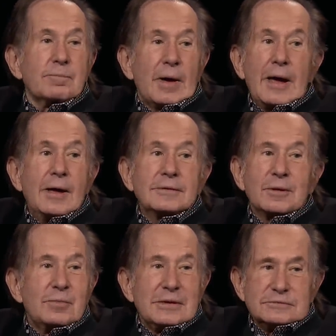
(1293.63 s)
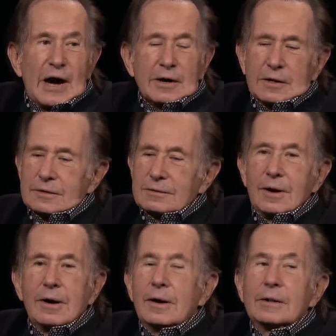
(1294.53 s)
bad to no, be lucky. No, no, no.
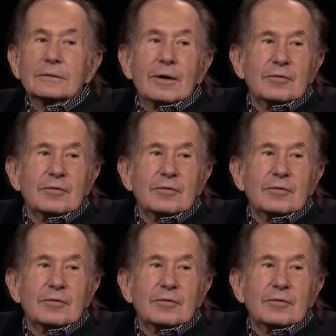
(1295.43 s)
I love